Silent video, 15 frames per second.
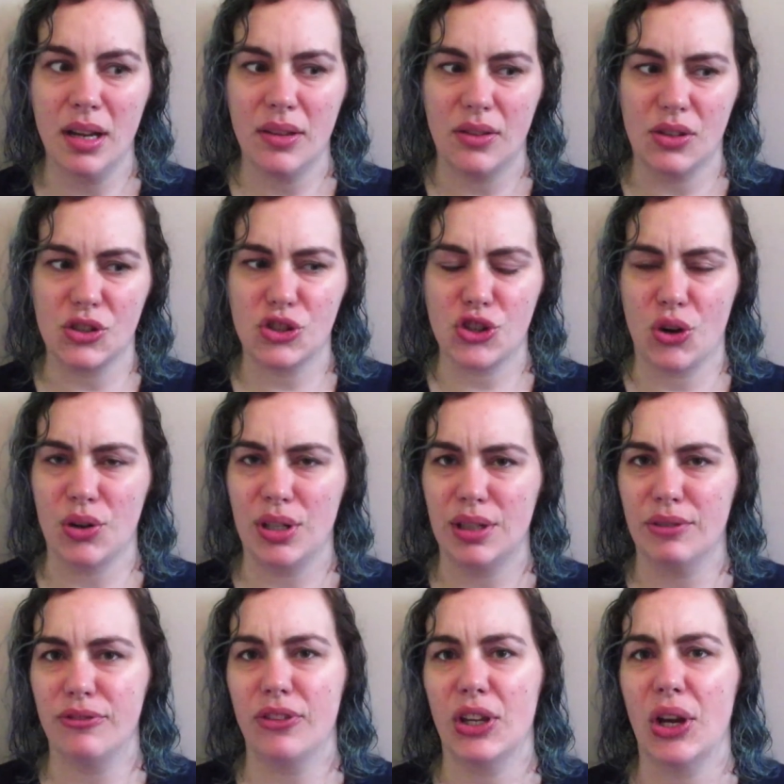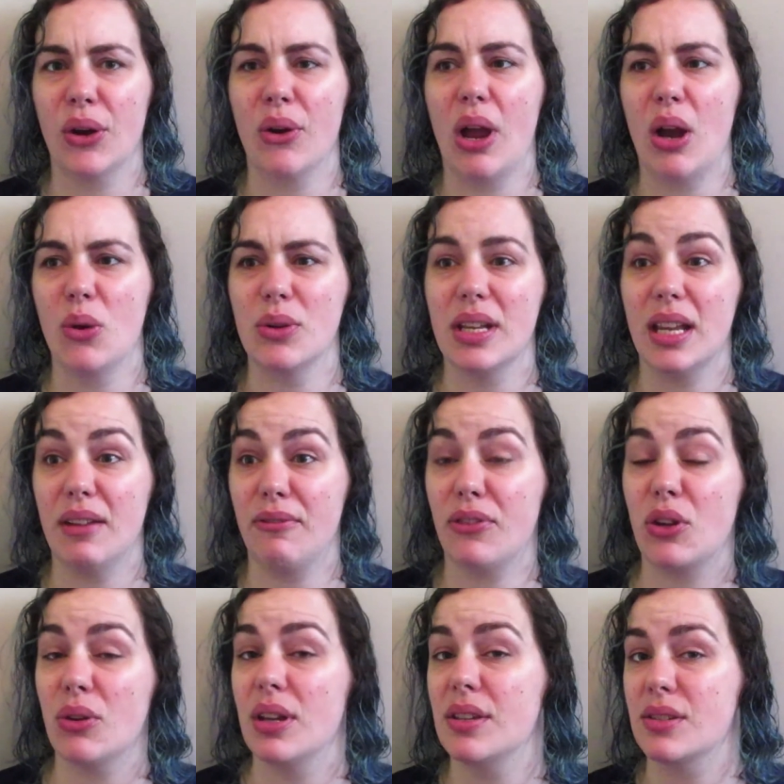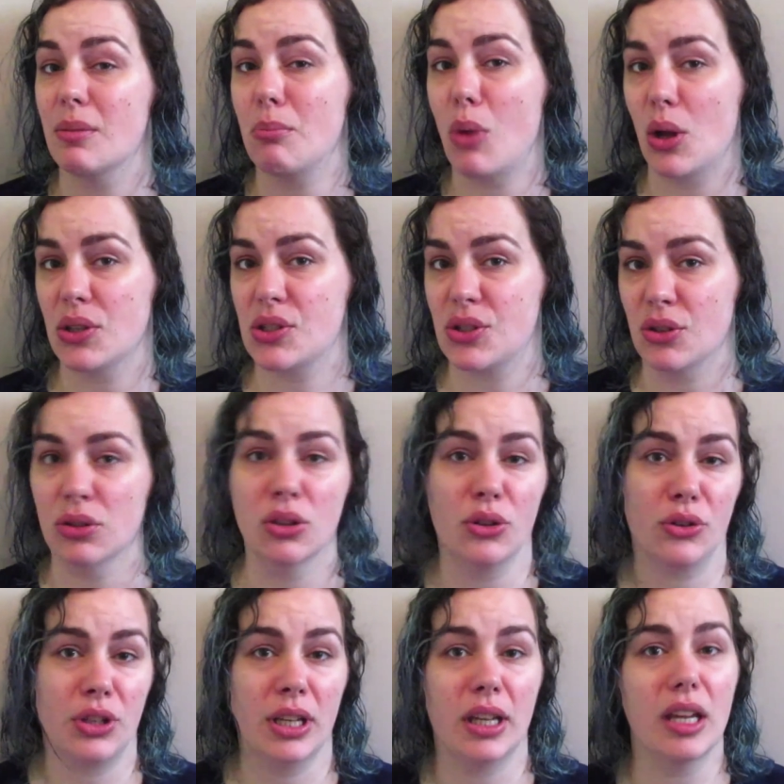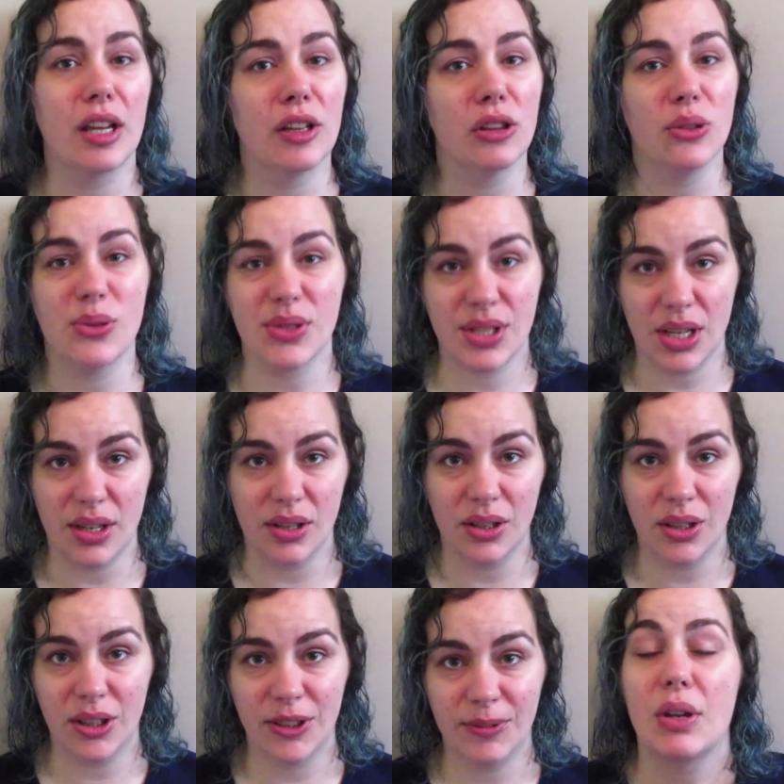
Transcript: this journey to figure out if there is a monster lurking in Lucille.